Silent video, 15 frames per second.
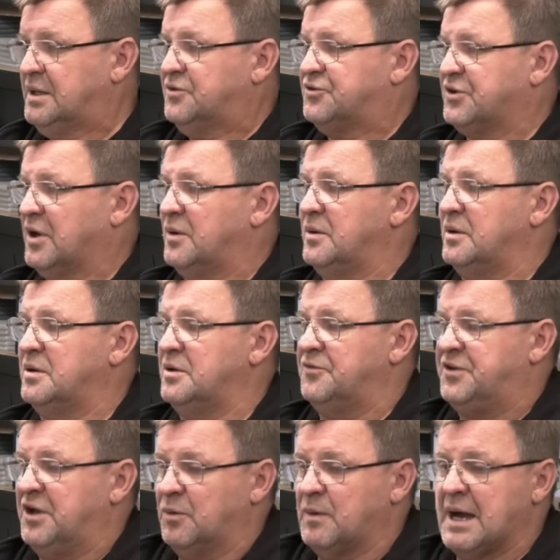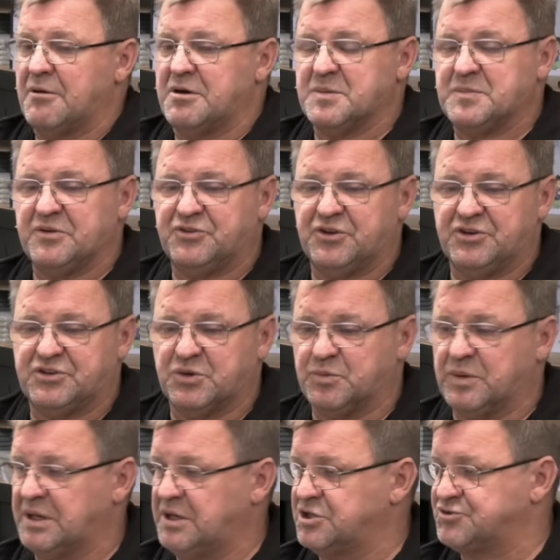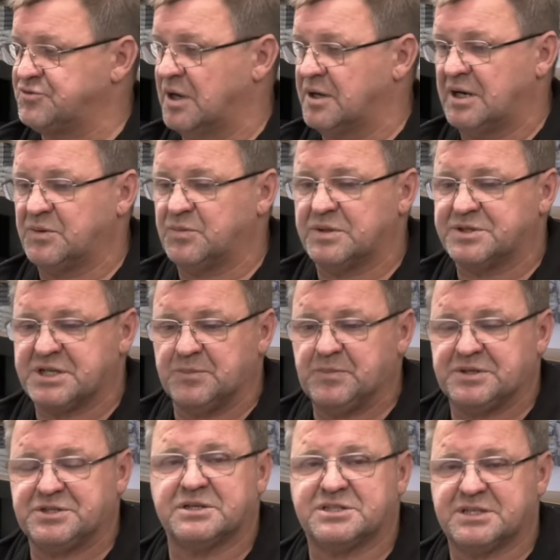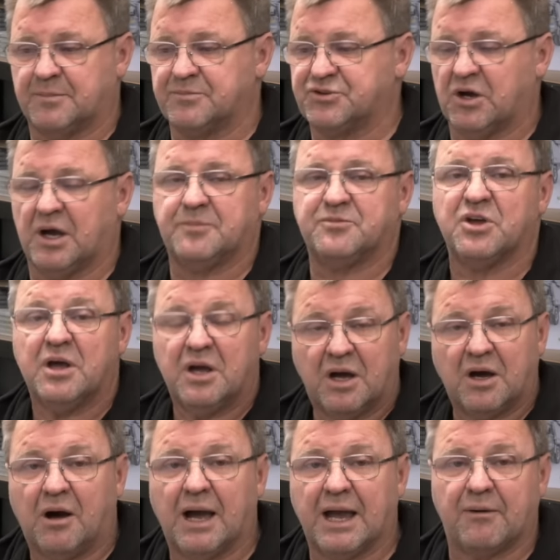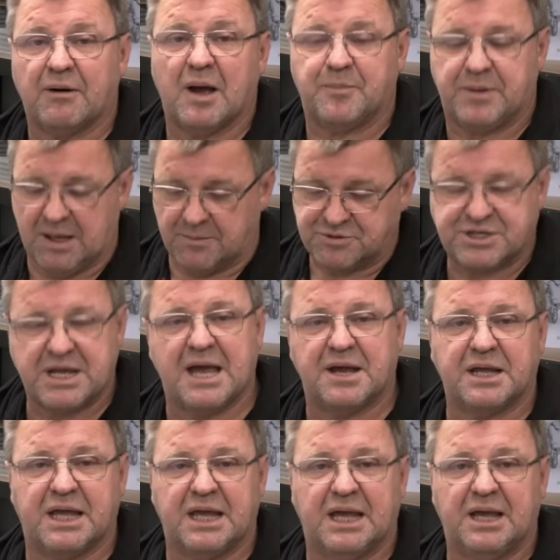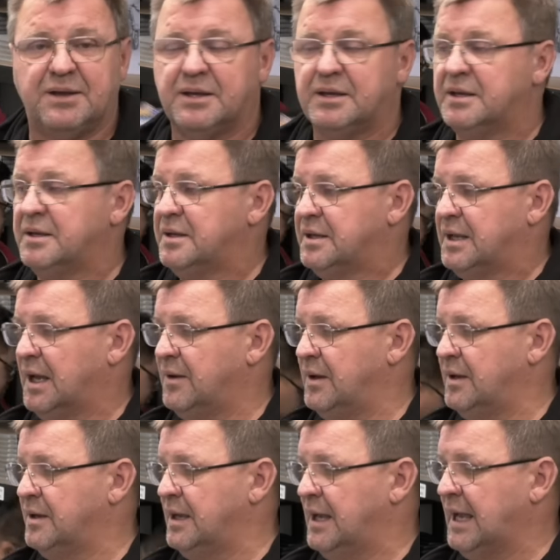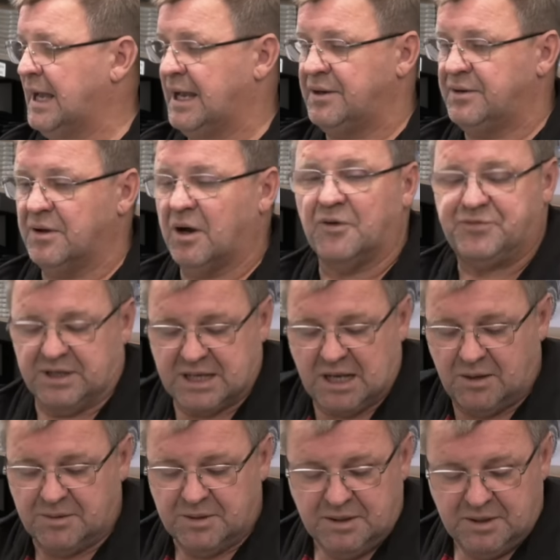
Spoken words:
So if you are in a position where you're struggling with temperature, sometimes higher RPM, down a gear, you know, and off you go.